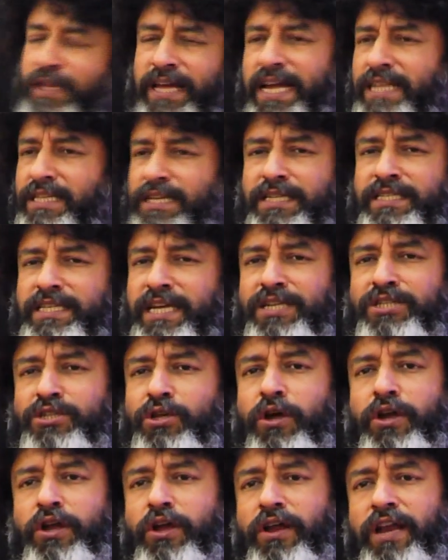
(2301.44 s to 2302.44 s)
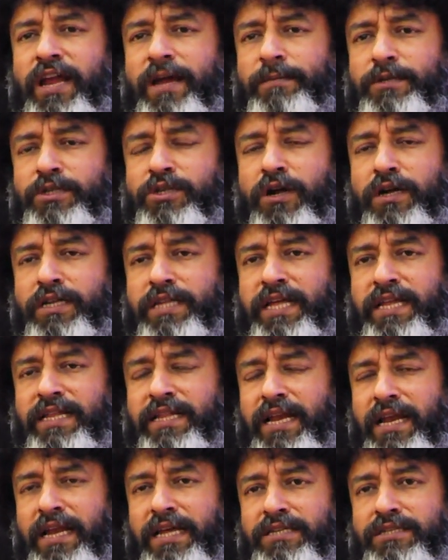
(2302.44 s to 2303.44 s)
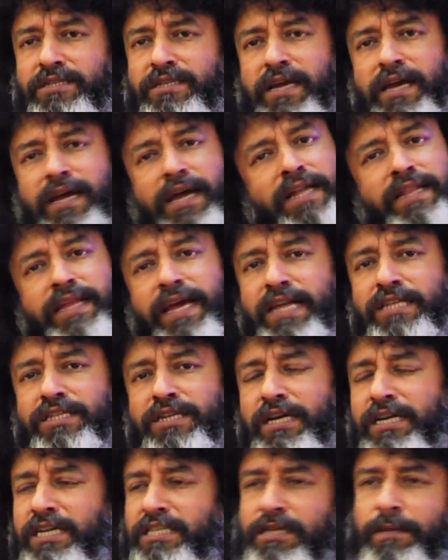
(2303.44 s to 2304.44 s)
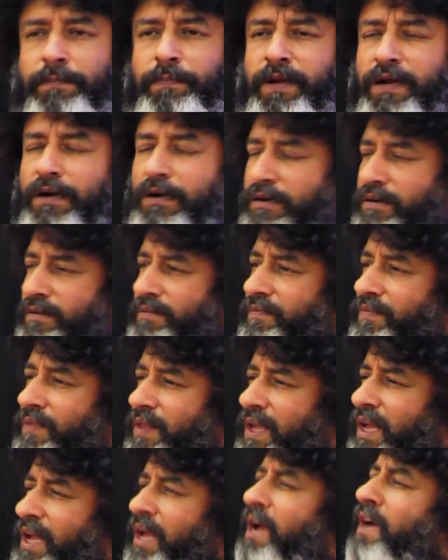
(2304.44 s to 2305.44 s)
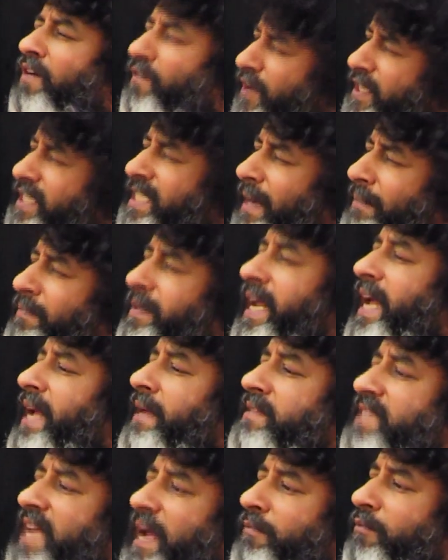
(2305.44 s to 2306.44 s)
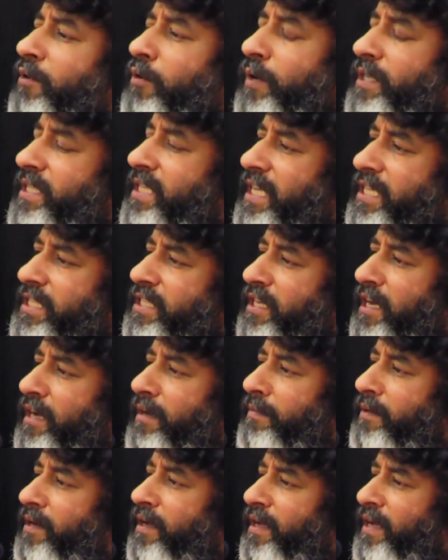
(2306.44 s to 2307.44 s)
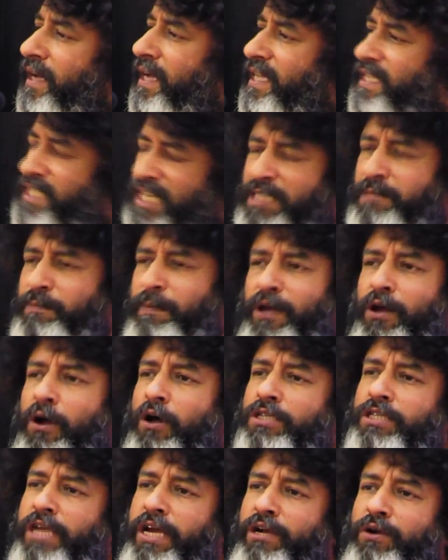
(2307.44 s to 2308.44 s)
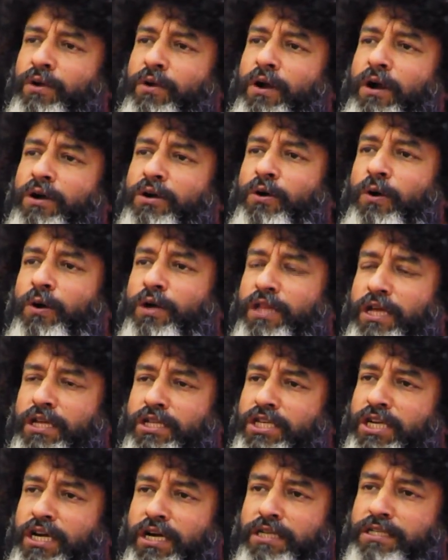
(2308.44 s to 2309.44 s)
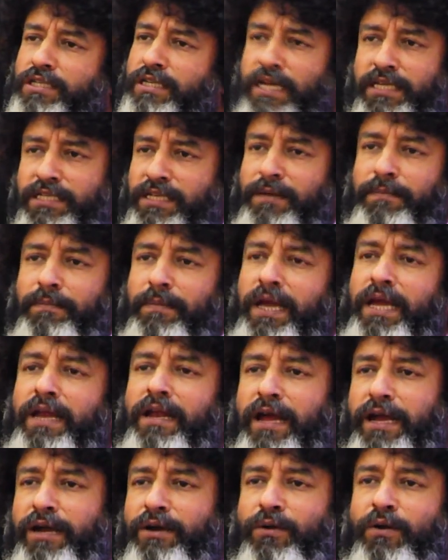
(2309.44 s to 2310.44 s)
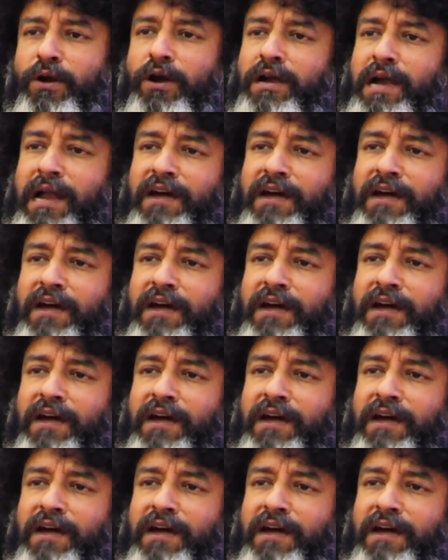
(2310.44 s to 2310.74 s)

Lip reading: the angel said, sorry, your name is not there in the list. And the angel disappeared. For some time Samuel was disturbed. Just because I do not go to the church doesn't mean I do not